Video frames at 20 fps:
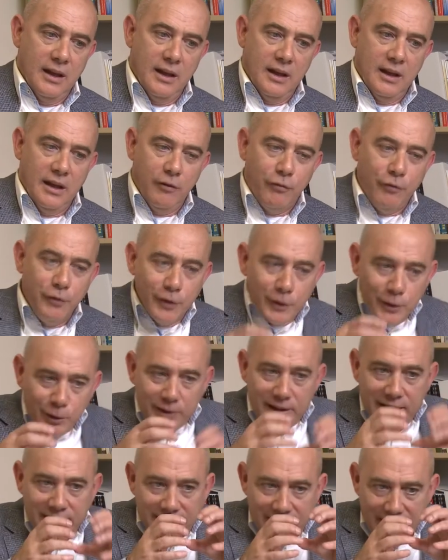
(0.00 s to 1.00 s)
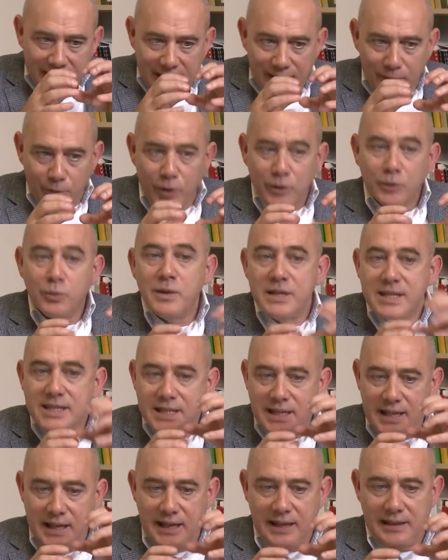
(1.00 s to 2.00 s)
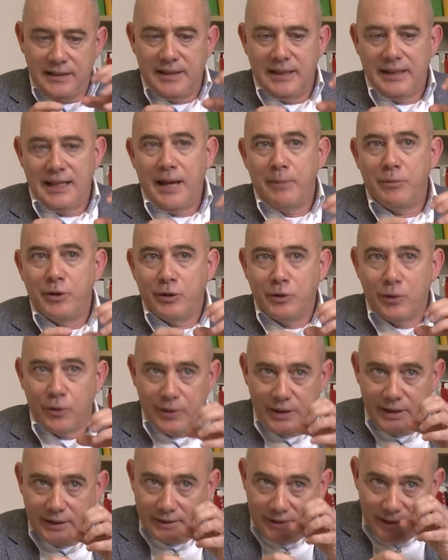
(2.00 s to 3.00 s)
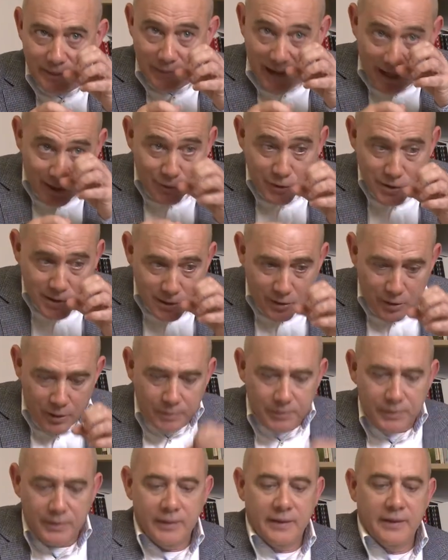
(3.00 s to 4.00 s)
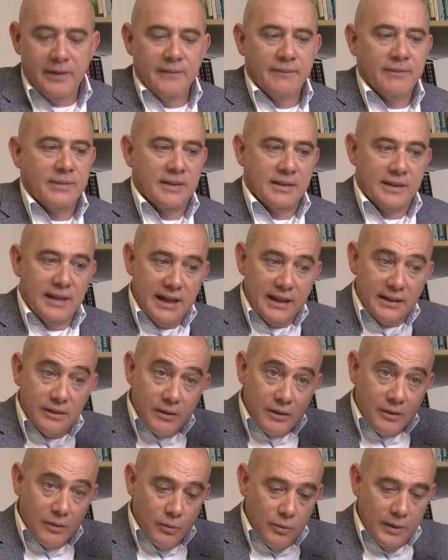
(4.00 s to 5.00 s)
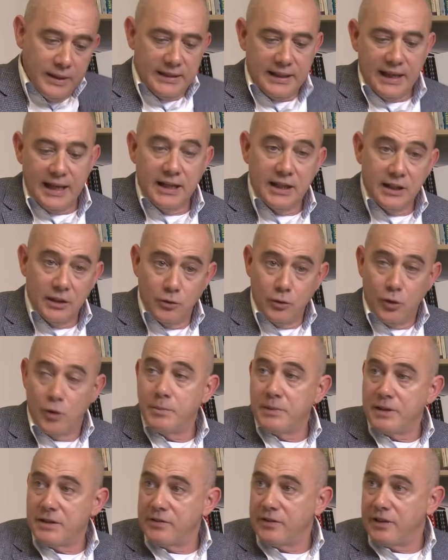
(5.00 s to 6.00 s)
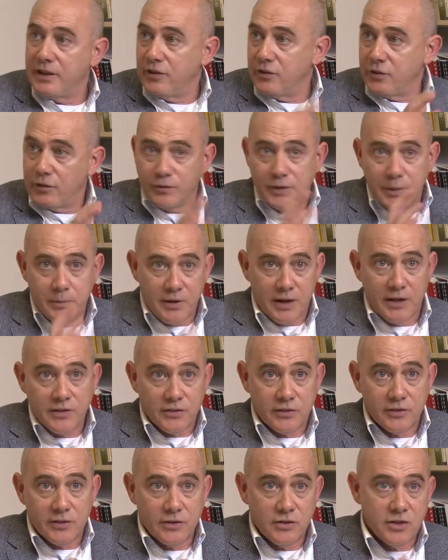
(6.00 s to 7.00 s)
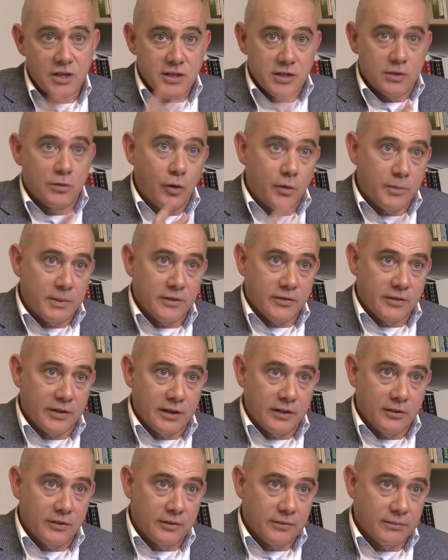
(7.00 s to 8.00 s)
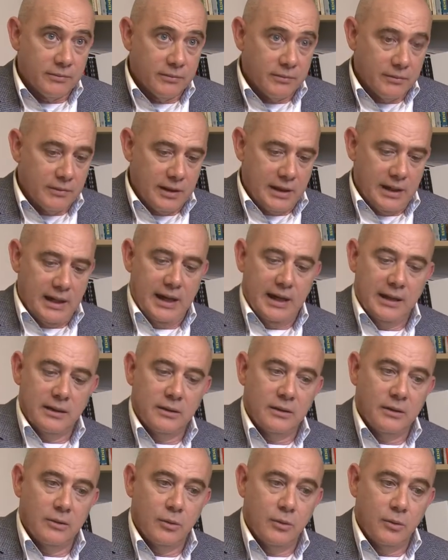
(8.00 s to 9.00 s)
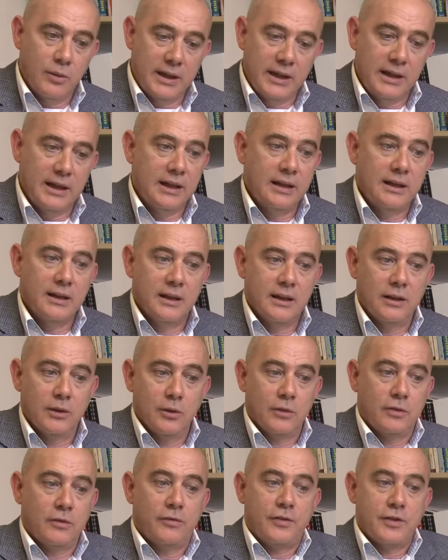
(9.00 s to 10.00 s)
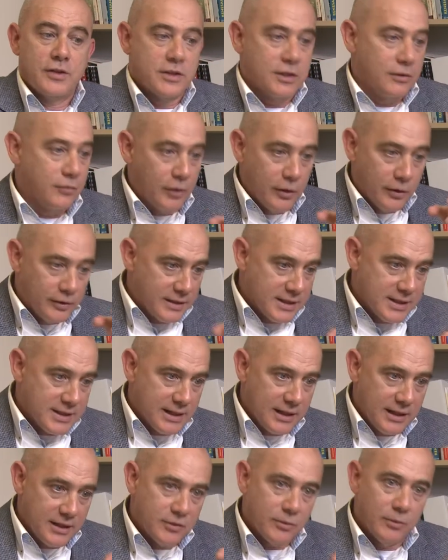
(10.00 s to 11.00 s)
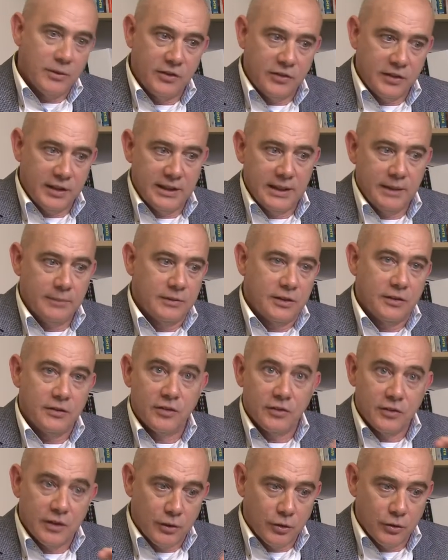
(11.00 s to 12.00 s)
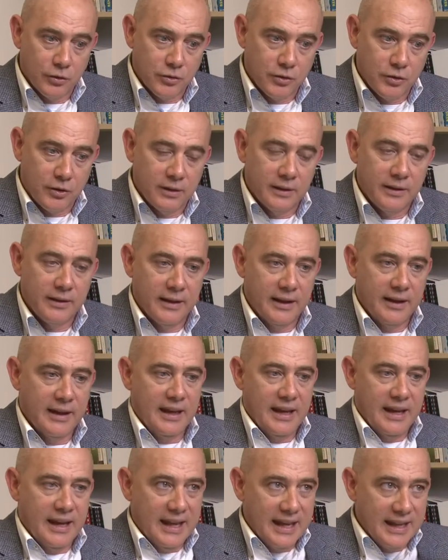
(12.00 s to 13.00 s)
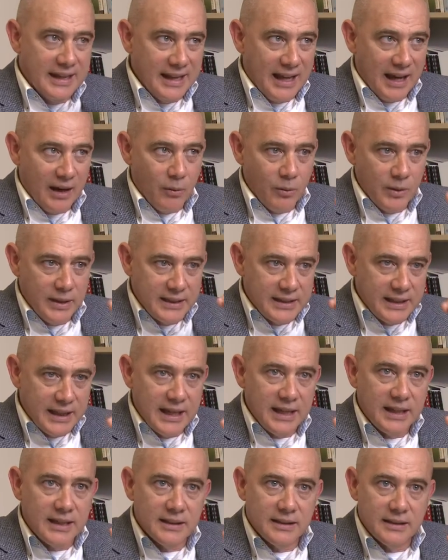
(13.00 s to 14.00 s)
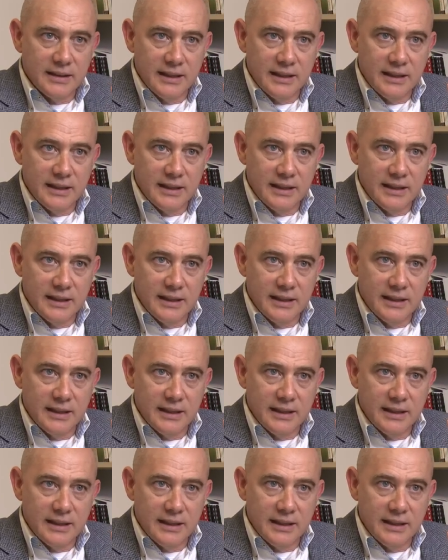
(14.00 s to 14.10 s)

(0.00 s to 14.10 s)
If you look at what we see in the laboratory in the microscope, then we take normal cells of the breast, just normal cells, and we look first of all on the cells, we see them, this is the control, and now we take